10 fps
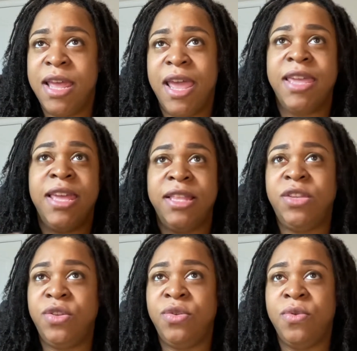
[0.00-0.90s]
get
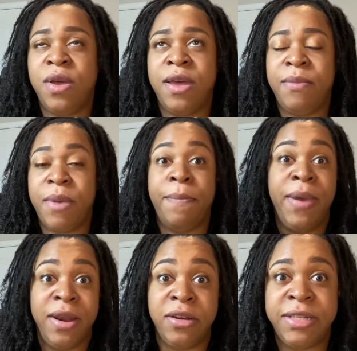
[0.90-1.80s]
to a
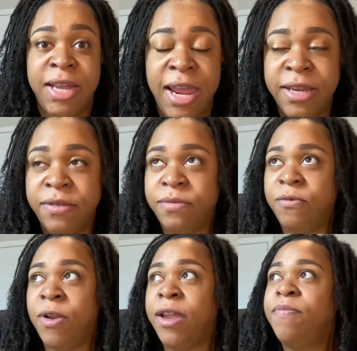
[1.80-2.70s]
better state,
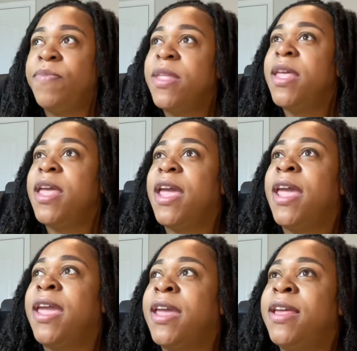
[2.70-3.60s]
right?
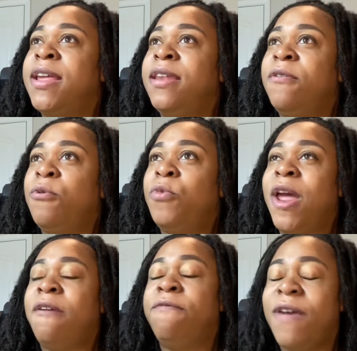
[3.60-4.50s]
And when
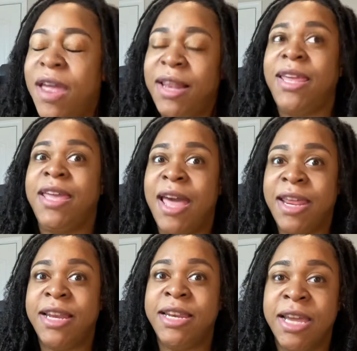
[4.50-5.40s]
I finally got
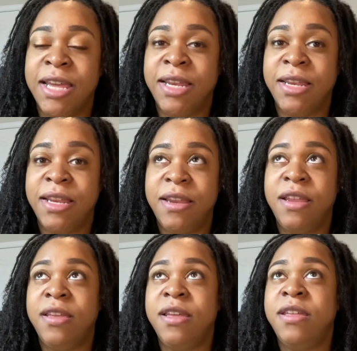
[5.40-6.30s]
it done,
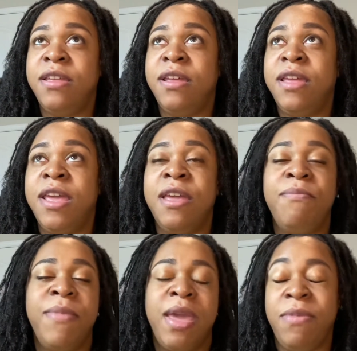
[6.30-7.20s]
it
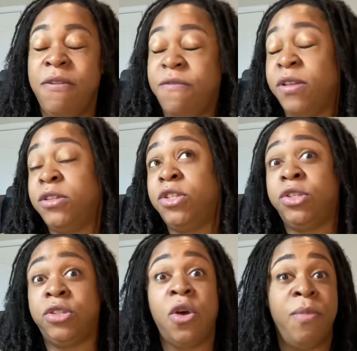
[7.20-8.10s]
made me feel
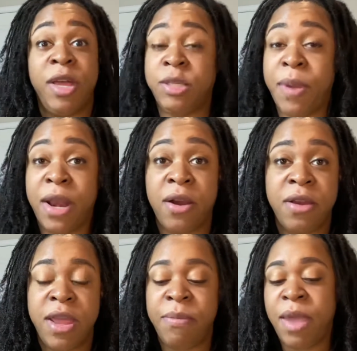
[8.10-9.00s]
so much better.
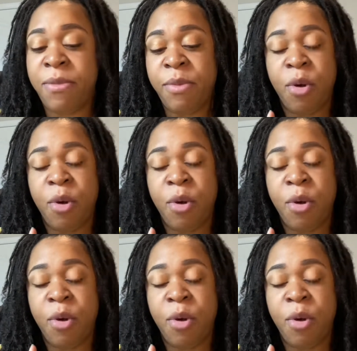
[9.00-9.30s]
It made me more